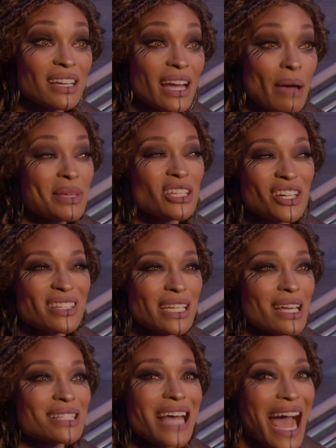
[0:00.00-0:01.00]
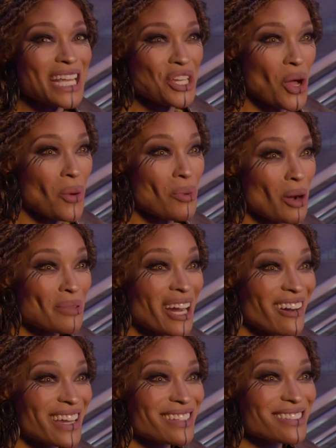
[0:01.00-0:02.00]
I mean, the good thing is I know
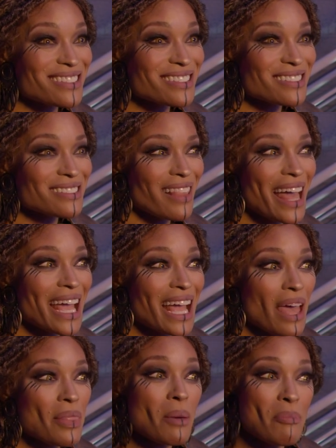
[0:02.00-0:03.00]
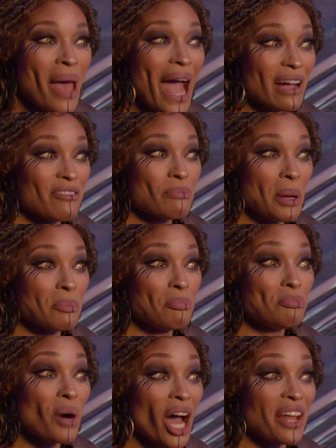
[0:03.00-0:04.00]
barbarians. Like the back of my
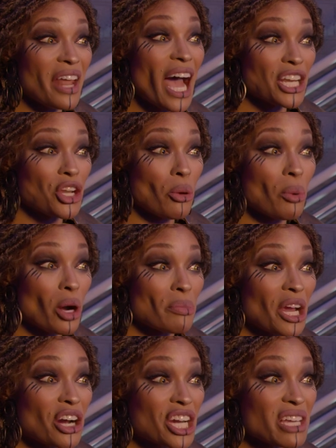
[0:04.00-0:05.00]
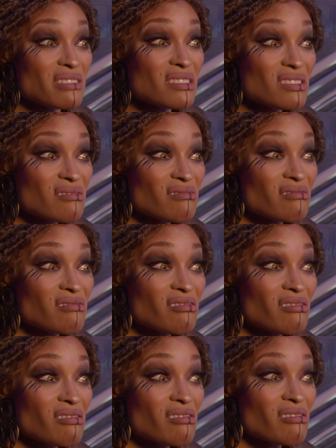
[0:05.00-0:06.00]
butt, I know barbarians.
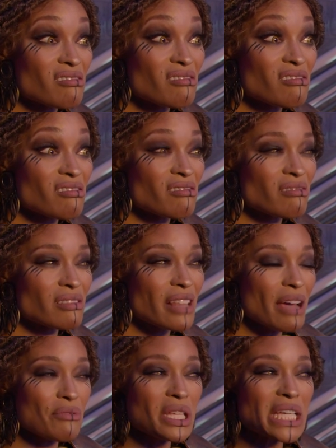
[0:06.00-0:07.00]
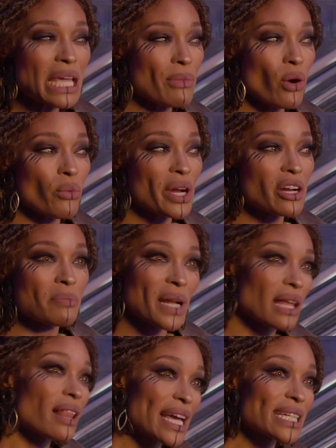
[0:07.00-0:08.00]
That really came out weird, but
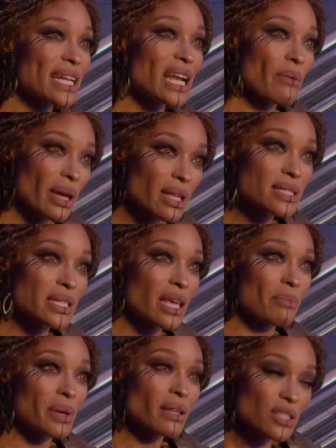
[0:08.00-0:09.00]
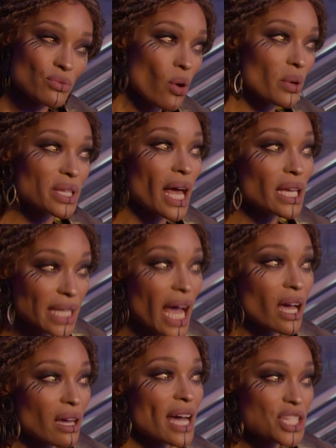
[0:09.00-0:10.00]
I like it anyway. Let's keep it, let's roll with that.
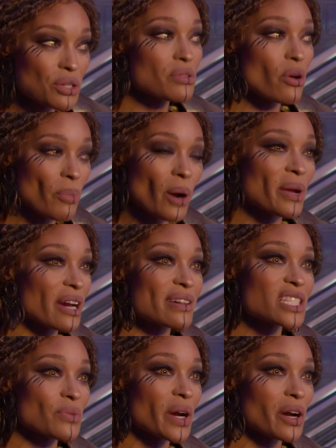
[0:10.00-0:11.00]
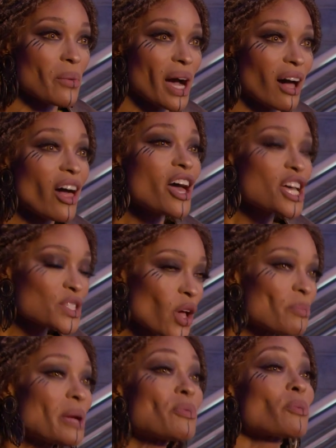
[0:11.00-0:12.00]
Yeah, I do know barbarians very well, so
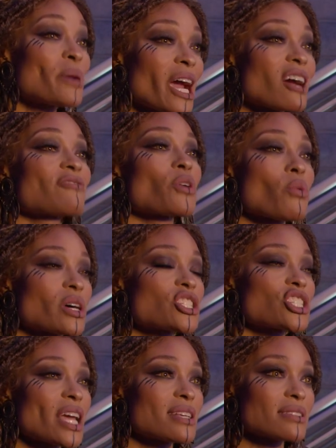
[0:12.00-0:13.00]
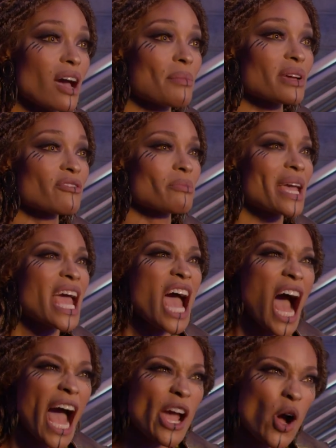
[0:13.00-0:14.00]
I'll be prepared for what she has coming for me.
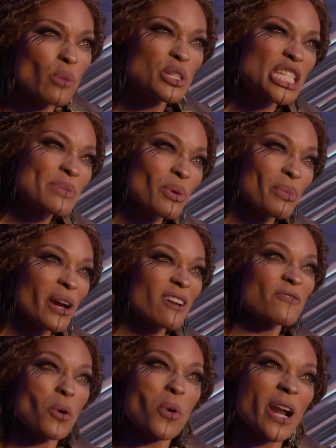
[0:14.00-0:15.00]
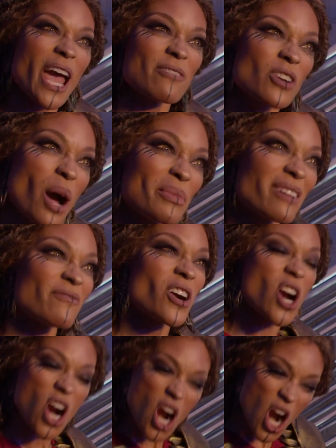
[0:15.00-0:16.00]
I hope she's prepared for what I have coming for
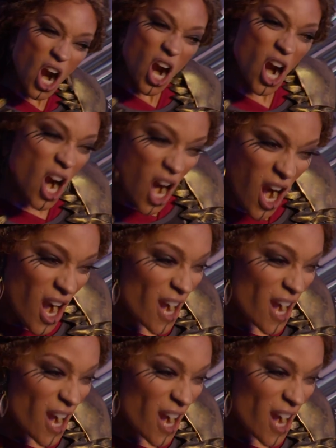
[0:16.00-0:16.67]
her.